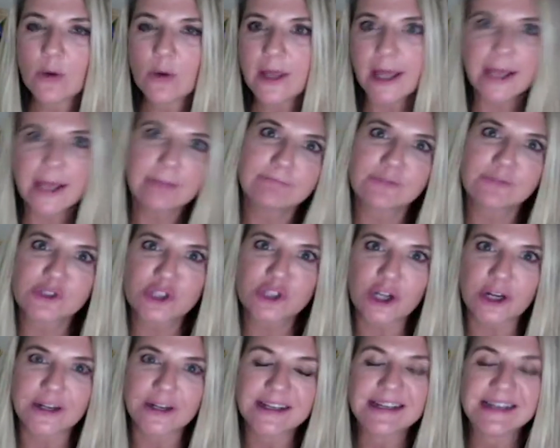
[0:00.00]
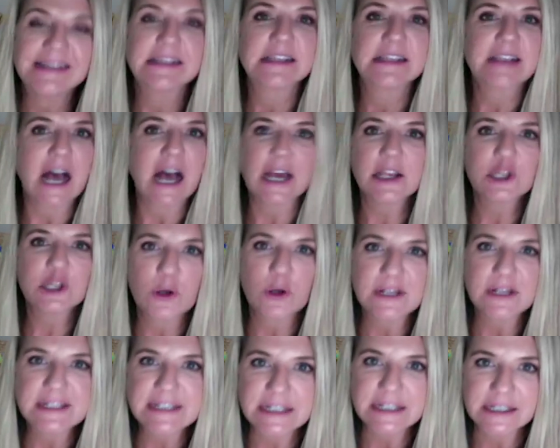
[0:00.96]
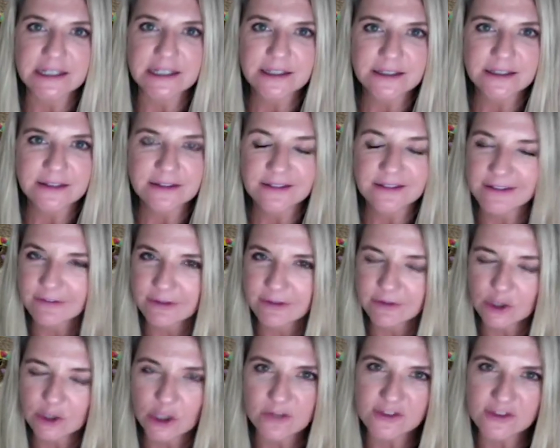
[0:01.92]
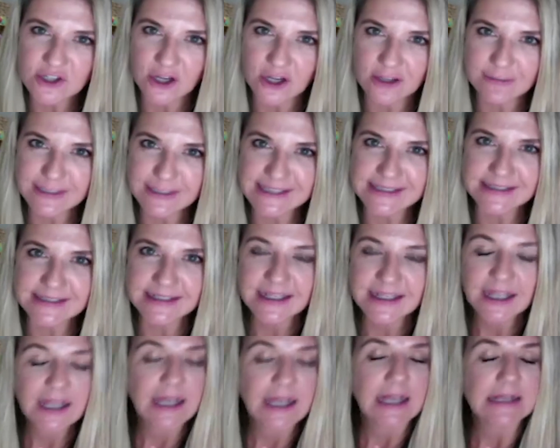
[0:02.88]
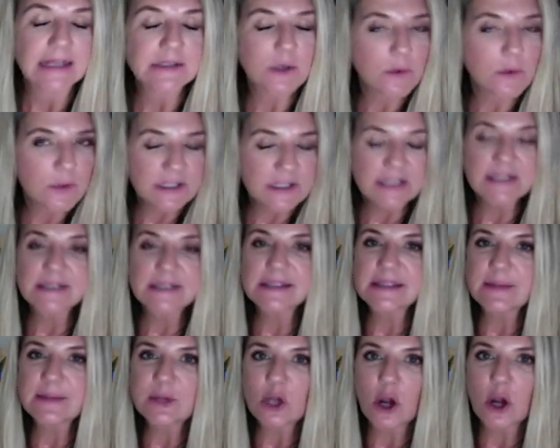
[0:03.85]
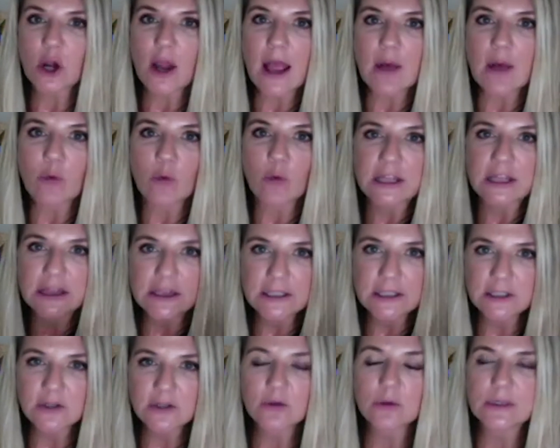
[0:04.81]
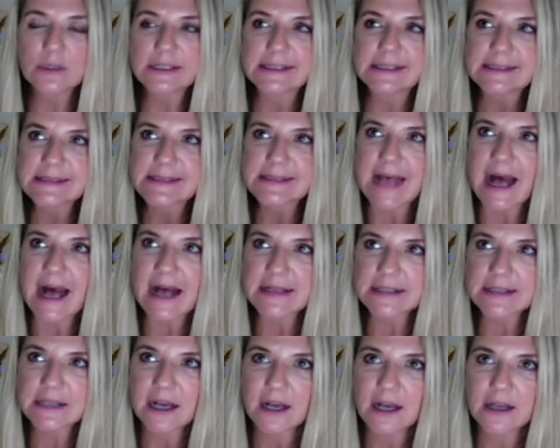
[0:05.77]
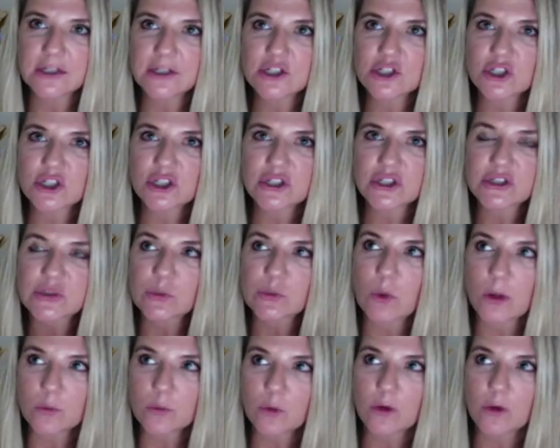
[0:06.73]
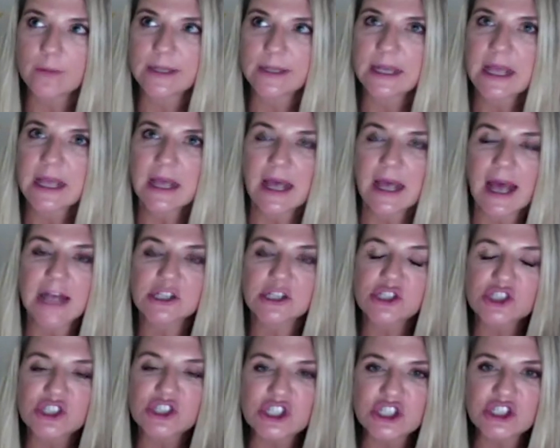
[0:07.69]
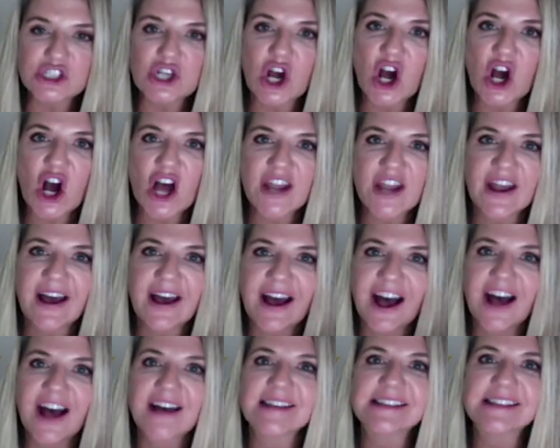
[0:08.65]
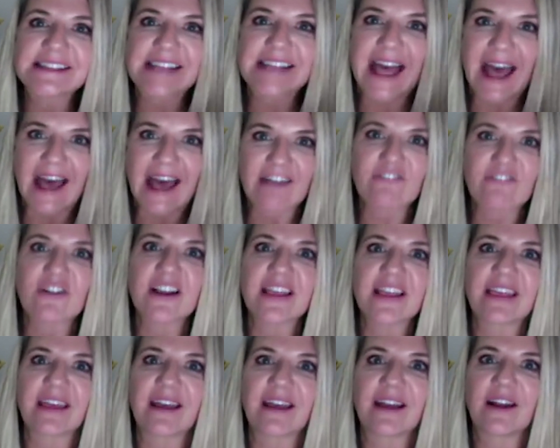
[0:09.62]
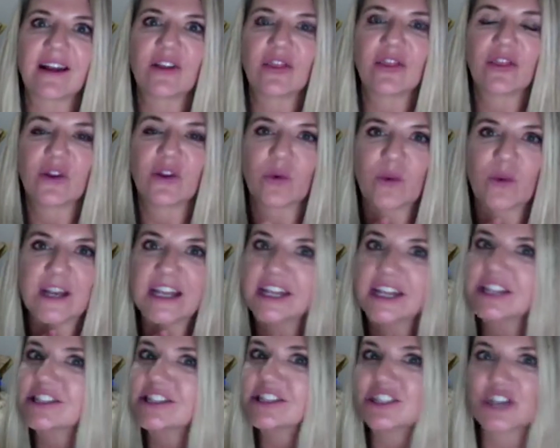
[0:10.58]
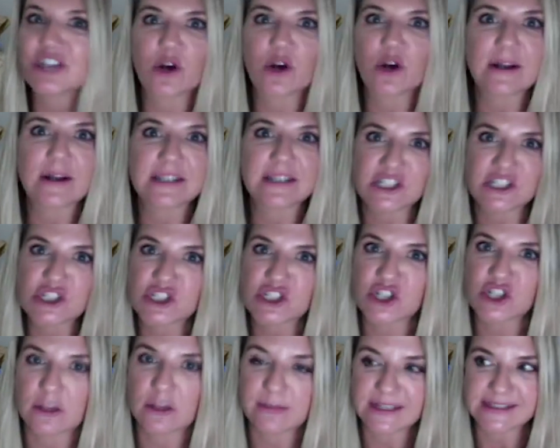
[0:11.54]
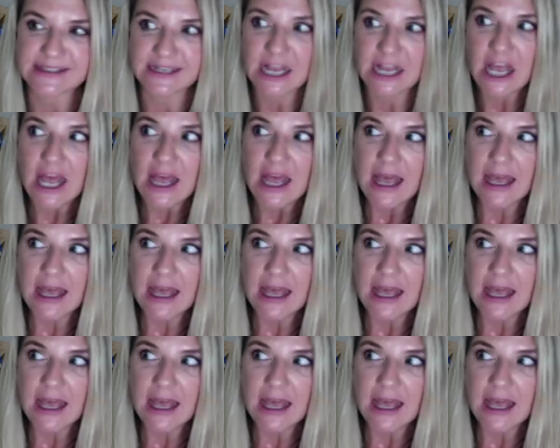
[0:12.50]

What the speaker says: okay, sure. I had no idea. Never even heard of Charlotte Mason. And so I went to this seminar, and we literally sat under this one woman, and she taught us everything that we needed to know about teaching Charlotte Mason.